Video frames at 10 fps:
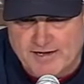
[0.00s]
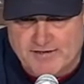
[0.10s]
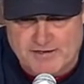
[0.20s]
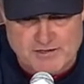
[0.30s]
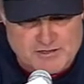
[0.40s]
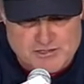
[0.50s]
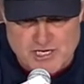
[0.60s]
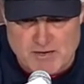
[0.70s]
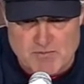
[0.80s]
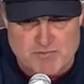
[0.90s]
and he did a good
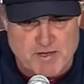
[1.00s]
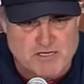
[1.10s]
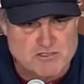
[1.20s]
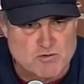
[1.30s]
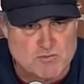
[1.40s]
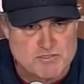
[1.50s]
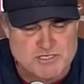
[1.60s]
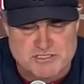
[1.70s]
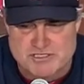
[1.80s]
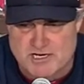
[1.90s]
job with men in scoring
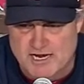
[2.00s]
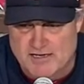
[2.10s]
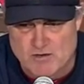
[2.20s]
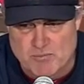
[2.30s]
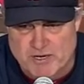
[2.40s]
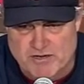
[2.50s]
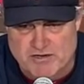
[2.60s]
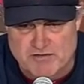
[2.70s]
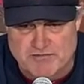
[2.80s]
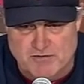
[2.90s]
position tonight. No bigger
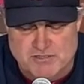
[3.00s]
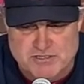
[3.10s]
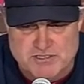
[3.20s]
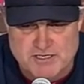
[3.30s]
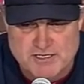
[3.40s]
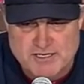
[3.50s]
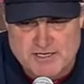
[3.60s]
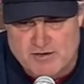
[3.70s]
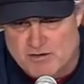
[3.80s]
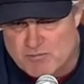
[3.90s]
than the first.
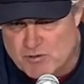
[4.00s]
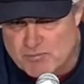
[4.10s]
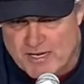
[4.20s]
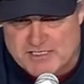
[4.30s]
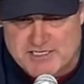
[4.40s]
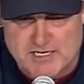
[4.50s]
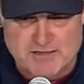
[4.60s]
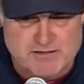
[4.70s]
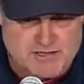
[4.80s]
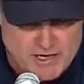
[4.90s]
You know, the blue base
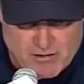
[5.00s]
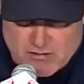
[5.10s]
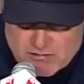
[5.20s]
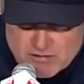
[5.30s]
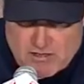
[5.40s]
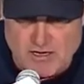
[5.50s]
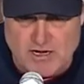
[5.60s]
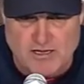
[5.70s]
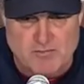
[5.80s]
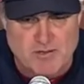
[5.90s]
hit, the error
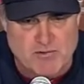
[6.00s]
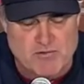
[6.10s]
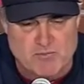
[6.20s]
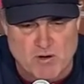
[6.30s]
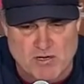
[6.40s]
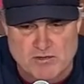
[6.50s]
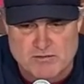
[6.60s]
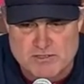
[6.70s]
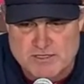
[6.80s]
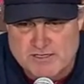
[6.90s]
uh, on the play with
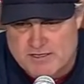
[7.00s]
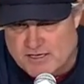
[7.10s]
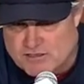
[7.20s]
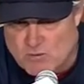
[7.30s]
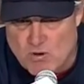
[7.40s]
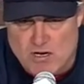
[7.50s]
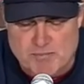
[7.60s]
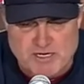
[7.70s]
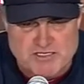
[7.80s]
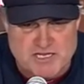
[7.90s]
Marco, and there's a
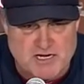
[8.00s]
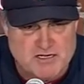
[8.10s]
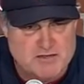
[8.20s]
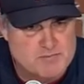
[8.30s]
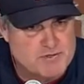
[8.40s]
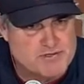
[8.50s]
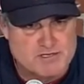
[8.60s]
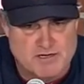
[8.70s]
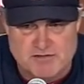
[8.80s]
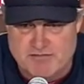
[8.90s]
walk mixed in, but
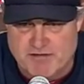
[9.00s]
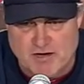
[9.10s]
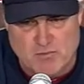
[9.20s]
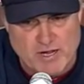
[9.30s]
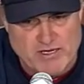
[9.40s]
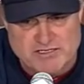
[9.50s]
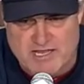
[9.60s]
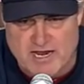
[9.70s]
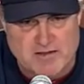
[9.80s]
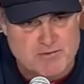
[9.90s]
uh, found a way to
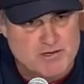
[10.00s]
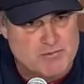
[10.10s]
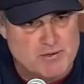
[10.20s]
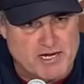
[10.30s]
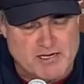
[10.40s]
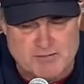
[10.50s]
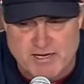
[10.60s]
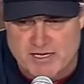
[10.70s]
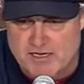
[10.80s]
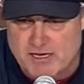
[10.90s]
stand in the middle of the plate and
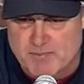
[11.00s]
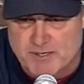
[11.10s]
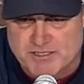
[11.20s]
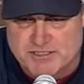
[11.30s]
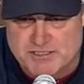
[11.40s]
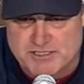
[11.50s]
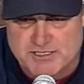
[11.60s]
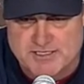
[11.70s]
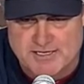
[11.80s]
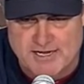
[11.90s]
make a key pitch
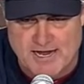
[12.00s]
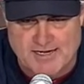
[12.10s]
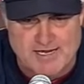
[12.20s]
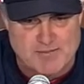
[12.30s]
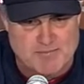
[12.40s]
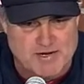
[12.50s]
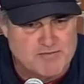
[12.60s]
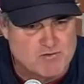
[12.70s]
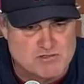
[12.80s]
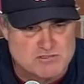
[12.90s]
uh, and keep
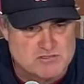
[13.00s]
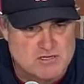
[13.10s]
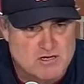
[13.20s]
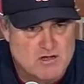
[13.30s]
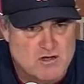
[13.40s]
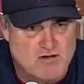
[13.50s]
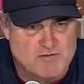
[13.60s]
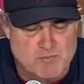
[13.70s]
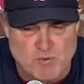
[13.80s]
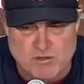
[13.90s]
any runs
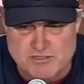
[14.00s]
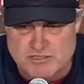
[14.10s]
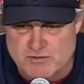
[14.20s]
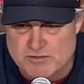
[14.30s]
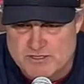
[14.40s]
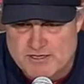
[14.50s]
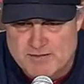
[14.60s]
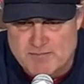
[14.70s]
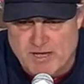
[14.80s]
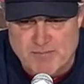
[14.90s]
off the board. So,
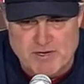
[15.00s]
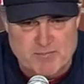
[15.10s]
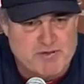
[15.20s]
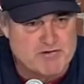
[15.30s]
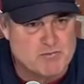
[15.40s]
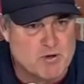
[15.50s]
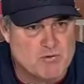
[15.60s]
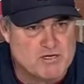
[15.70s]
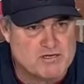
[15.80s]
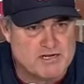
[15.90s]
might have been a pivotal
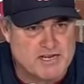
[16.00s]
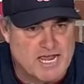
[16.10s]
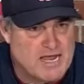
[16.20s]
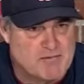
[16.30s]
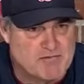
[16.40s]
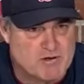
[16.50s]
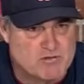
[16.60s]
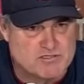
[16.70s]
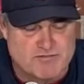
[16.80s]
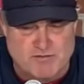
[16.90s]
moment in the game, even
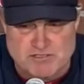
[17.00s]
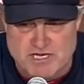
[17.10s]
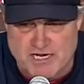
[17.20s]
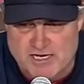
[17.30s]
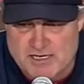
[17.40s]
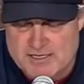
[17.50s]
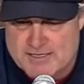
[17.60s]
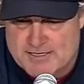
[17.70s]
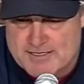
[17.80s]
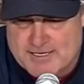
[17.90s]
though it's the first inning.
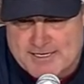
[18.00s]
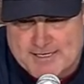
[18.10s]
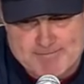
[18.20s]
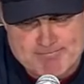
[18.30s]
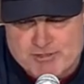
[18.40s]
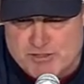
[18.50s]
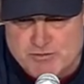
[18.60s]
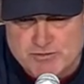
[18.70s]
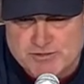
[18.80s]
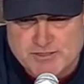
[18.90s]
Um,
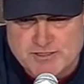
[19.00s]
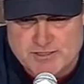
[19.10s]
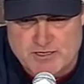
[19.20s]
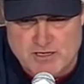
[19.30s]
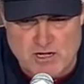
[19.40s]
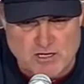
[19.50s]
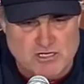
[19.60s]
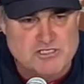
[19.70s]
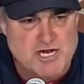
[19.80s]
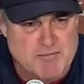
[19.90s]
so, uh, a
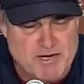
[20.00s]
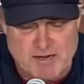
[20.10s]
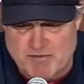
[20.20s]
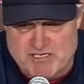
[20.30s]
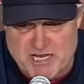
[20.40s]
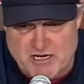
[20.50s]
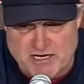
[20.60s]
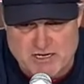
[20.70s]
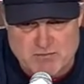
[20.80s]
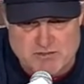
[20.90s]
good job by him. He
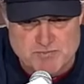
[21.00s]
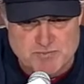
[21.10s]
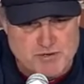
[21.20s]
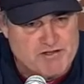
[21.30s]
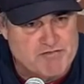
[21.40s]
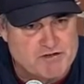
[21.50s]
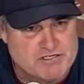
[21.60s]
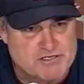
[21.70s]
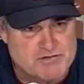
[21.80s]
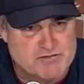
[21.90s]
settled in, was pretty
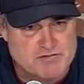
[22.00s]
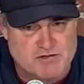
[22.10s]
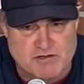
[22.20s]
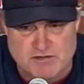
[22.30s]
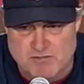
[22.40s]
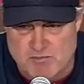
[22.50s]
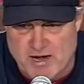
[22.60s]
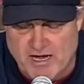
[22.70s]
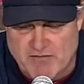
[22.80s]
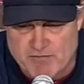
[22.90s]
efficient. The, the
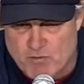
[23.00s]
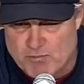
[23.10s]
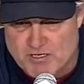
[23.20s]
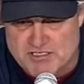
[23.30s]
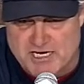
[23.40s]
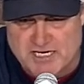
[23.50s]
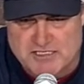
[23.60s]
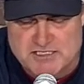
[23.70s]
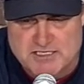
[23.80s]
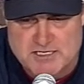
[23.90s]
remaining four plus
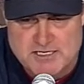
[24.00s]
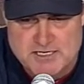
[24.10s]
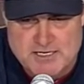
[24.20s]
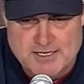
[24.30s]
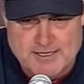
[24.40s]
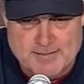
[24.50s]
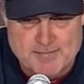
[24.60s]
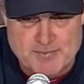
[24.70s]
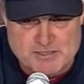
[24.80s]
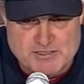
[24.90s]
innings. Uh,
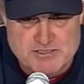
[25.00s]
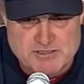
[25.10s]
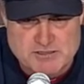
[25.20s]
but